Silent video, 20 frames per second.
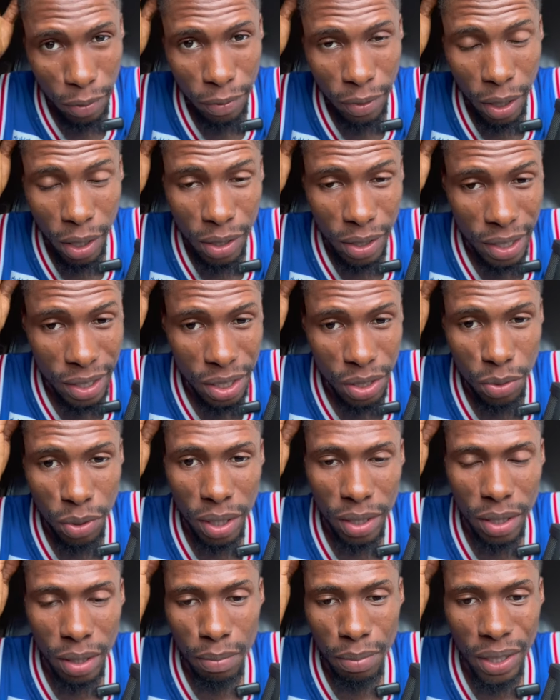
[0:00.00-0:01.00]
of our
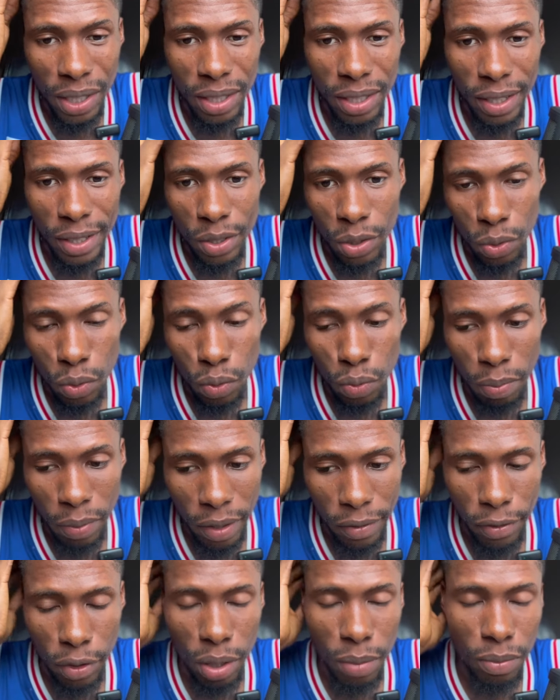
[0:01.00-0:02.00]
Nigerian players who
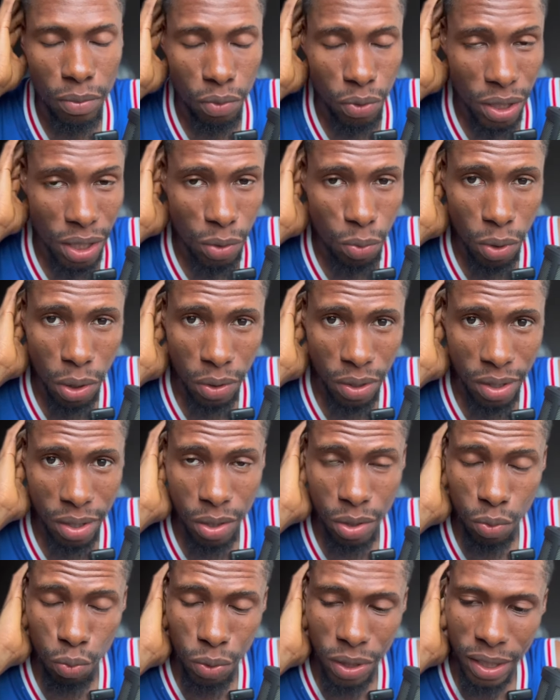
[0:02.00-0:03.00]
performed really well
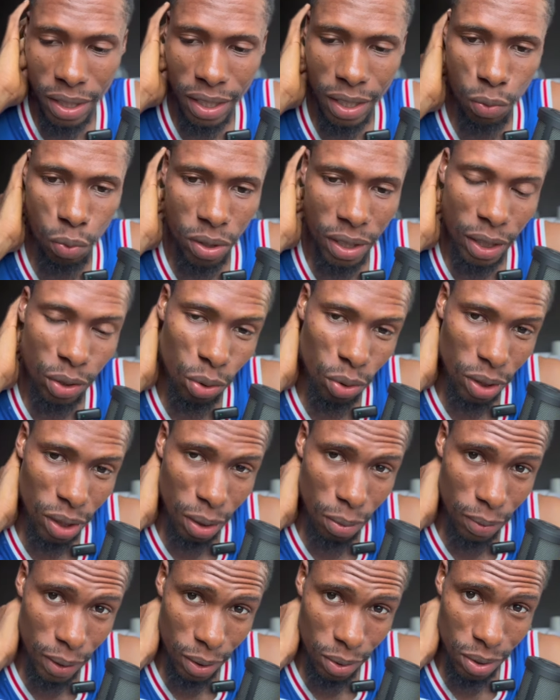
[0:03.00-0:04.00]
this weekend without talking
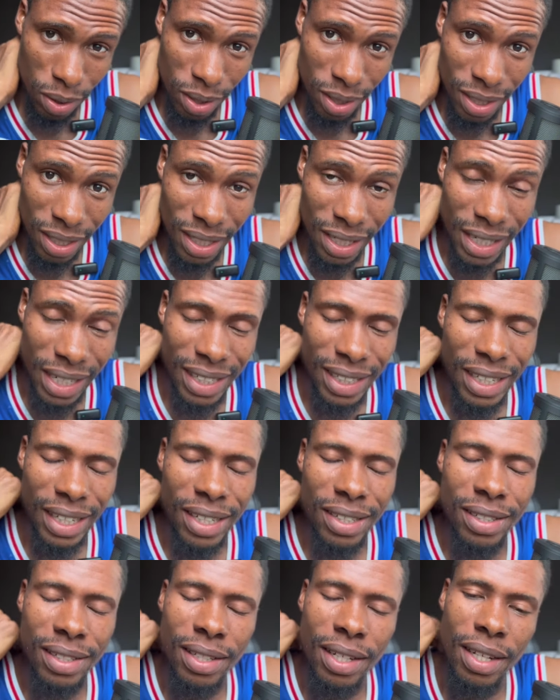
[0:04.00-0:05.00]
about the
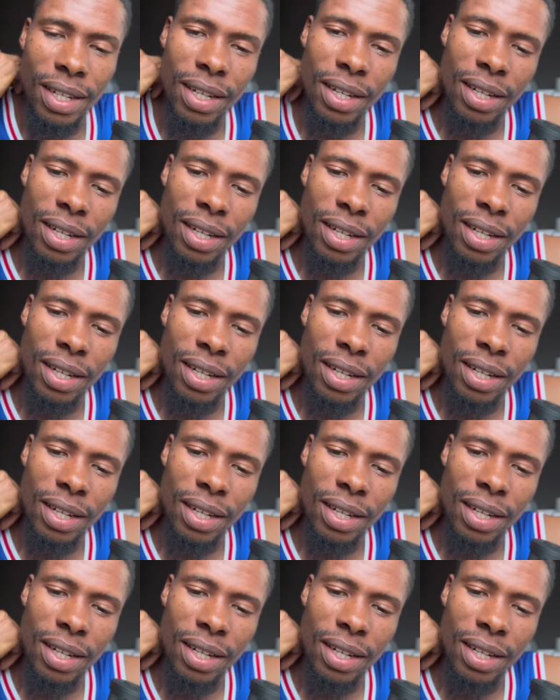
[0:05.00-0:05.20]
latest